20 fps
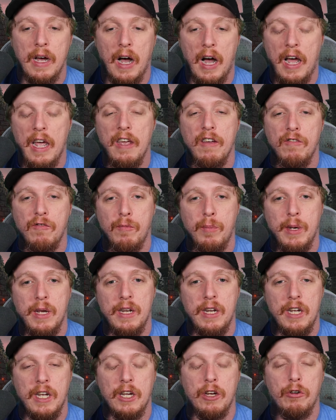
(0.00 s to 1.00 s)
I have
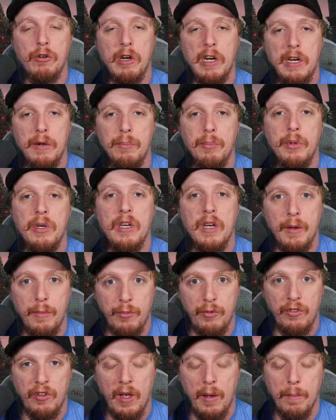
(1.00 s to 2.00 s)
been incredibly
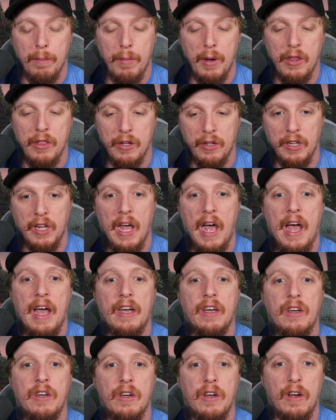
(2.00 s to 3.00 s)
upset by the
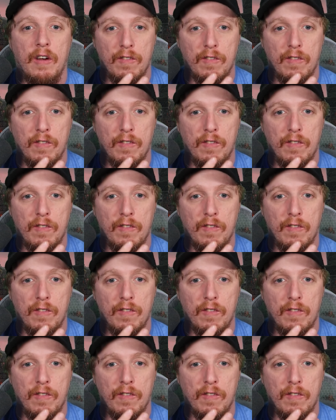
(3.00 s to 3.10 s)
lack